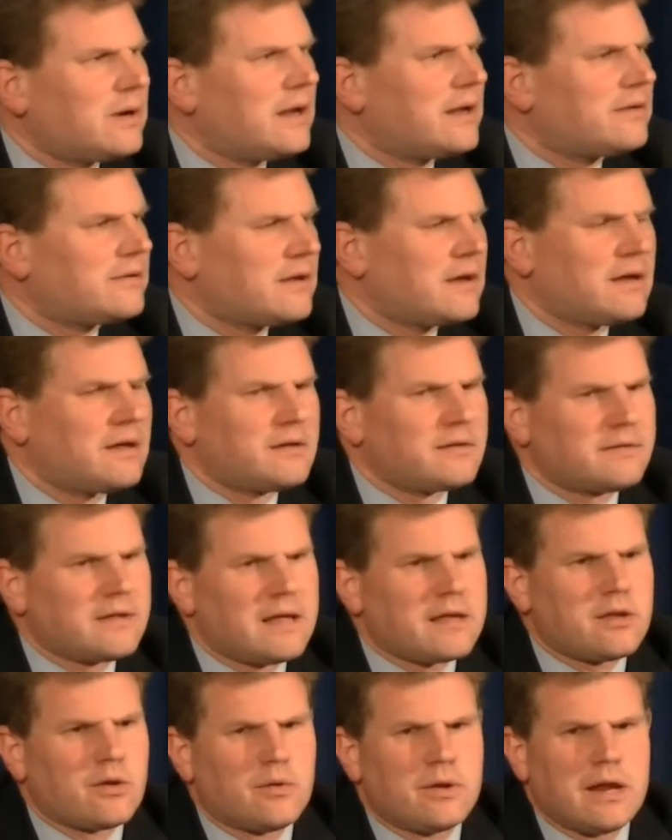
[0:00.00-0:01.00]
Great.
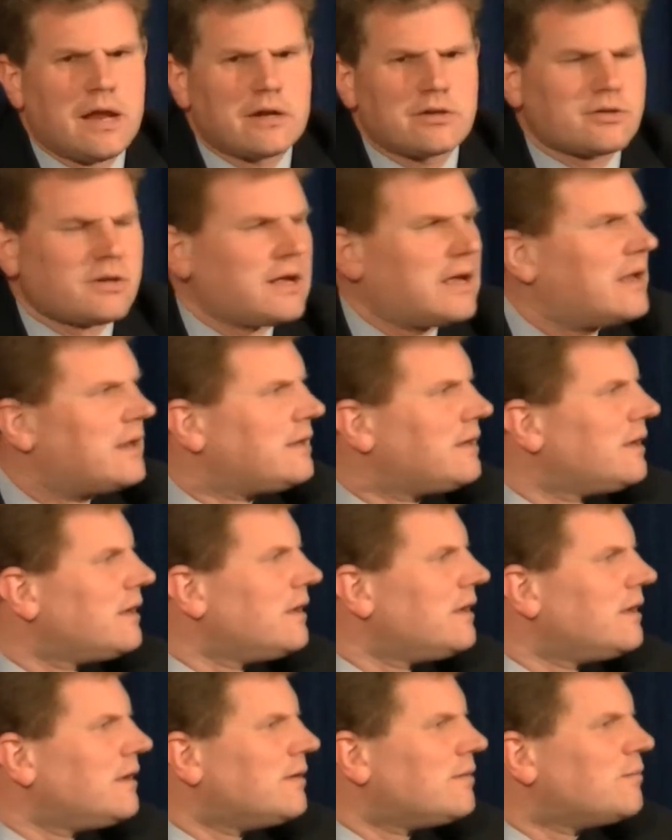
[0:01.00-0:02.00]
Thank you. And actually,
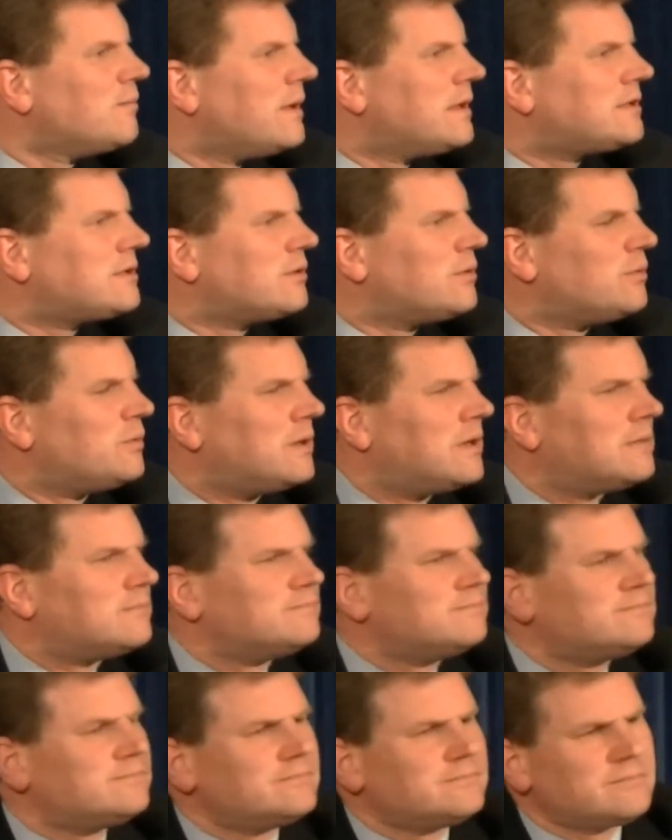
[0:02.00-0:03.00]
I meant to
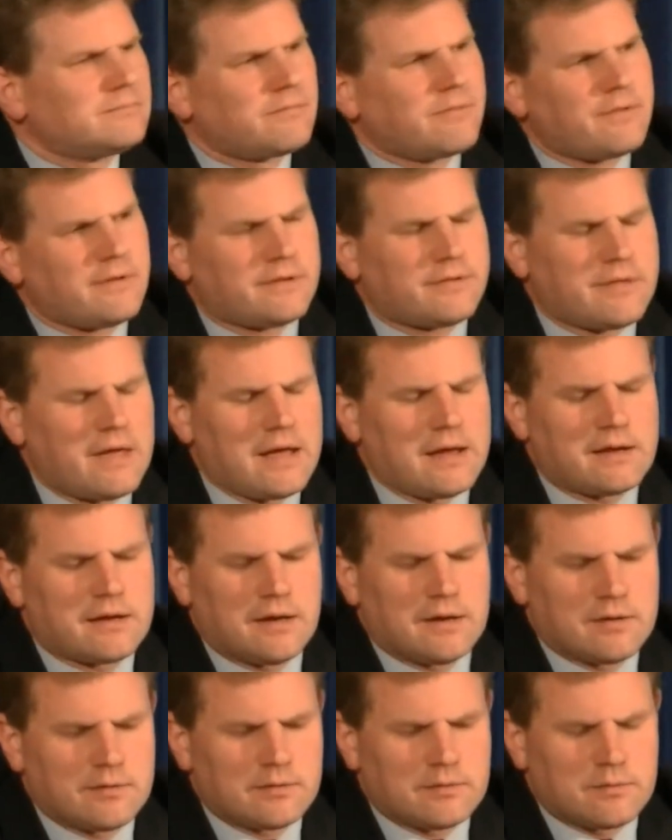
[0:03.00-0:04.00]
thank
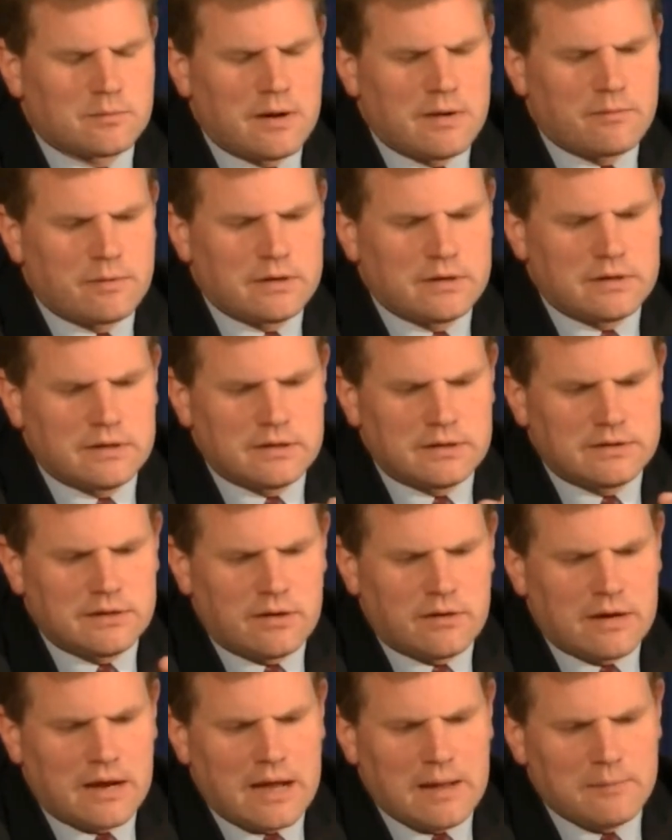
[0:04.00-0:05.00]
Reverend
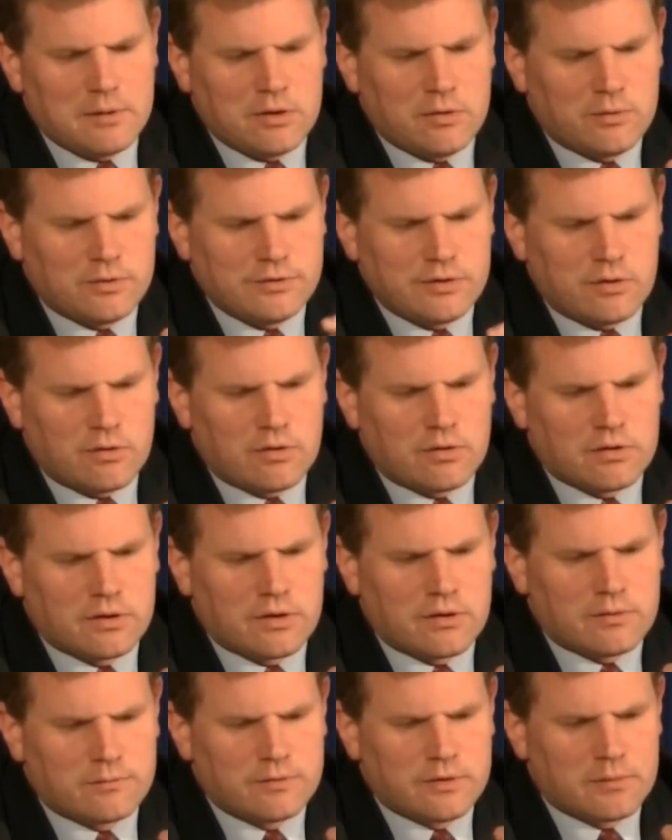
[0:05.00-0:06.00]
Darren Jaime, who was here
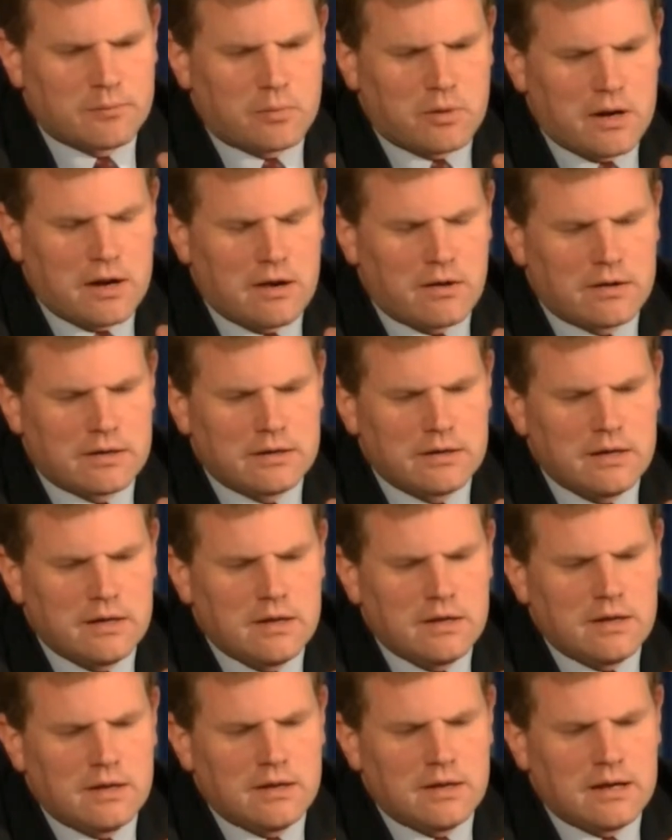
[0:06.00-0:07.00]
earlier for the prayer.
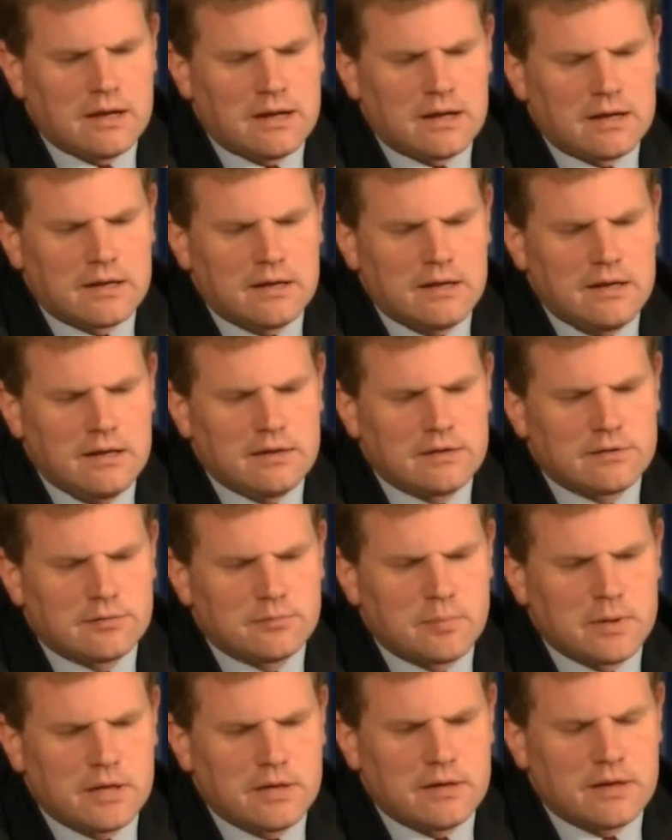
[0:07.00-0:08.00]
He has
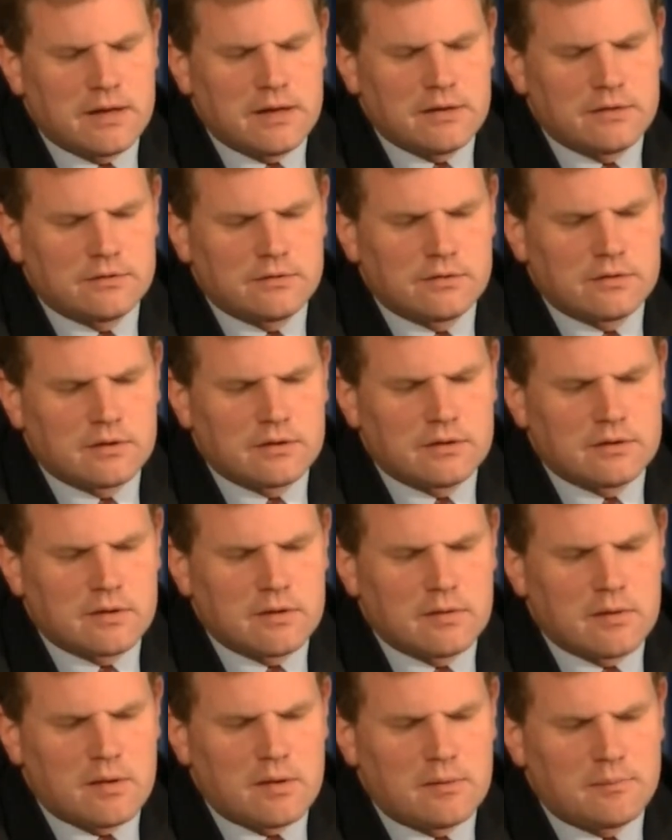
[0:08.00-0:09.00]
been
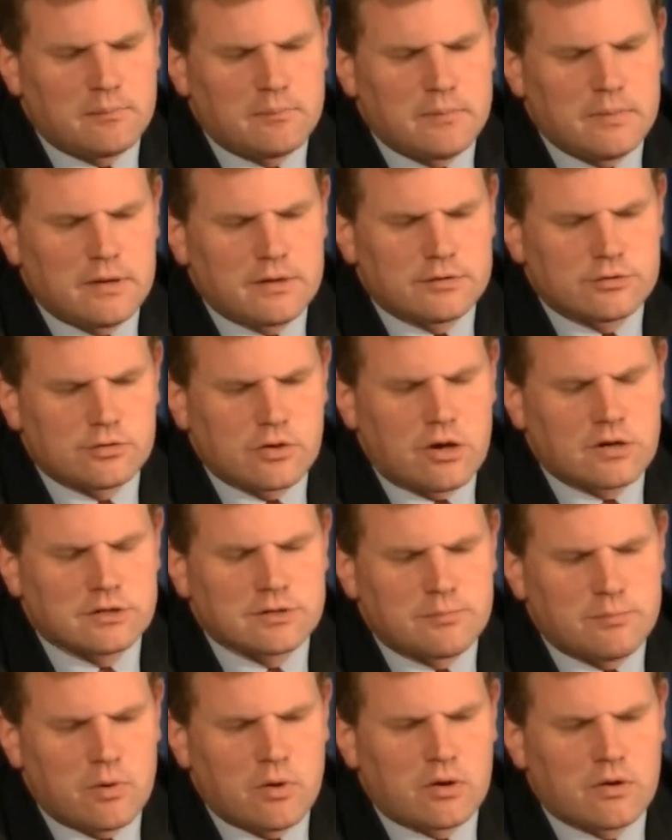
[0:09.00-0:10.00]
a strong
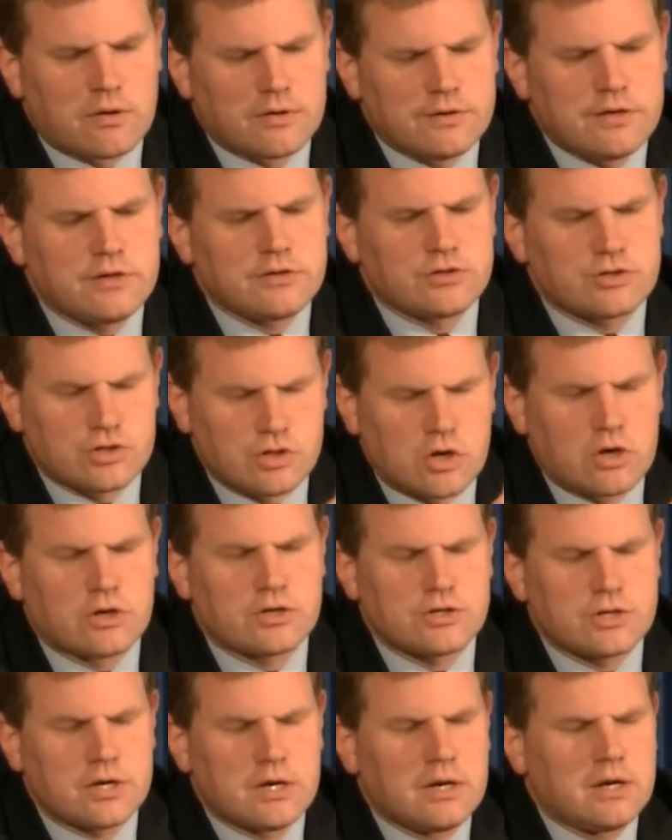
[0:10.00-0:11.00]
supporter. It's his
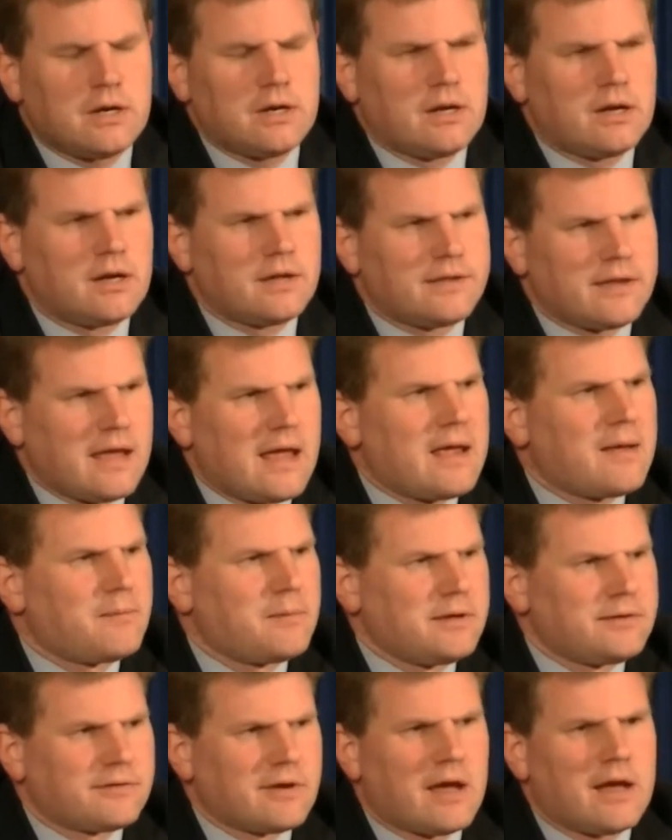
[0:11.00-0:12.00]
church, the
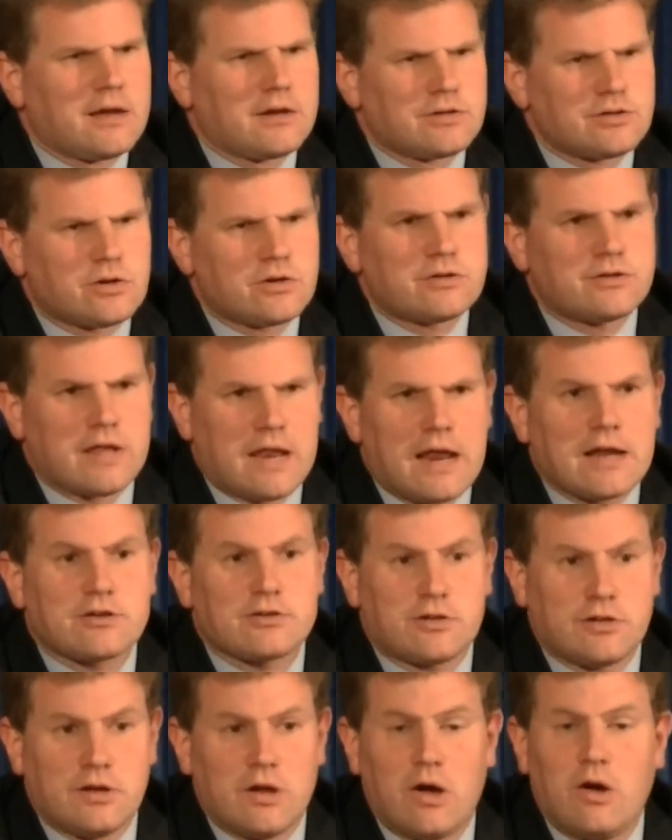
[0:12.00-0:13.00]
AME Zion Church, that
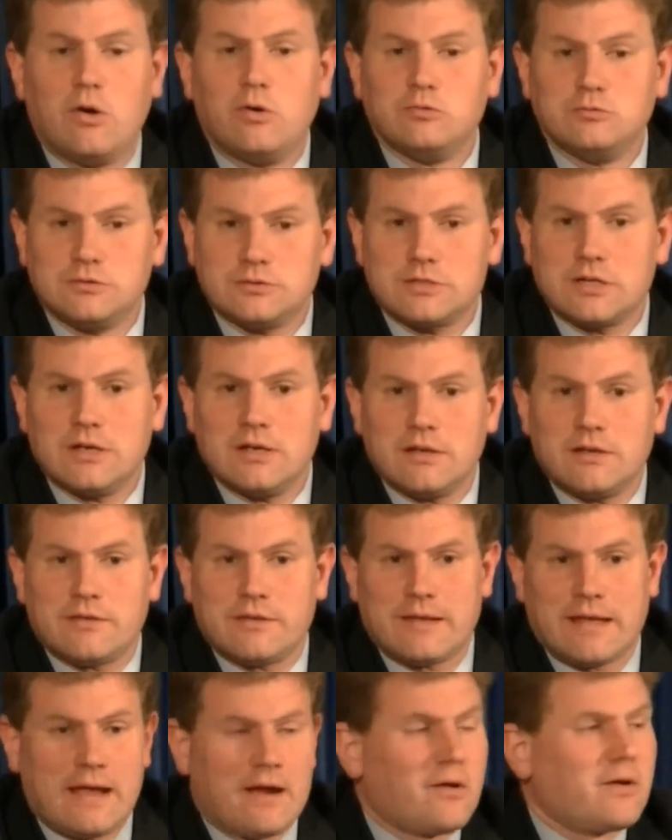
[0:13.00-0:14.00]
actually owns
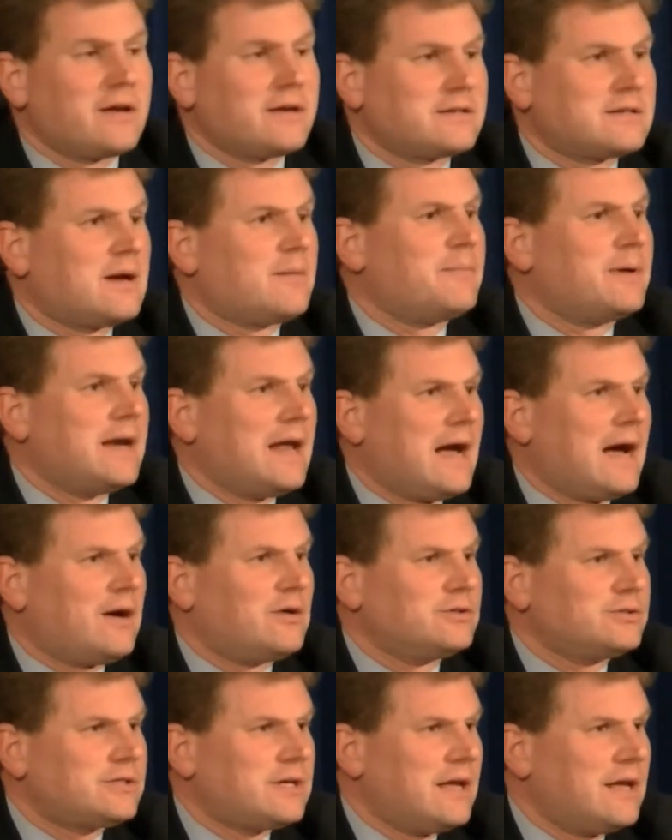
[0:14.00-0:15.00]
the Harriet Tubman
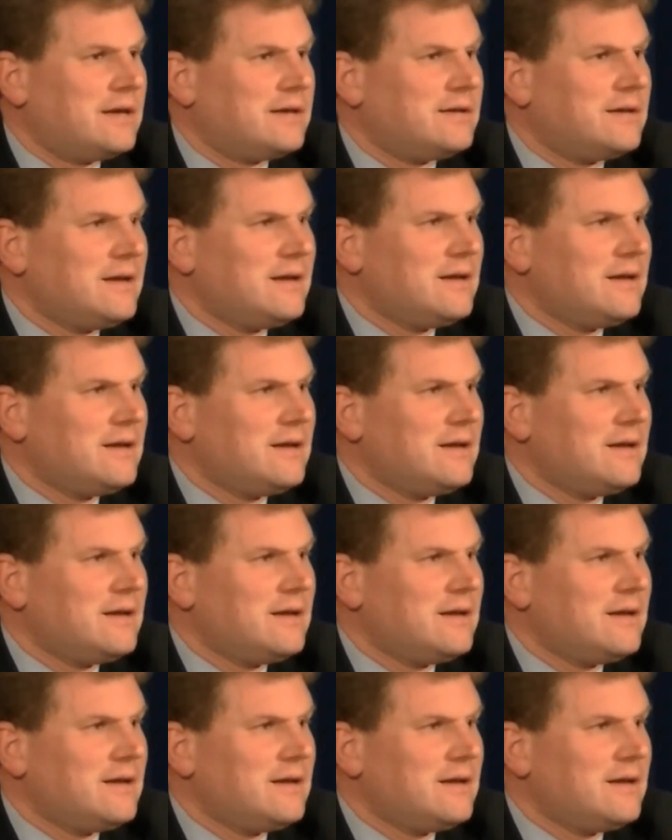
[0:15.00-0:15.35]
House, and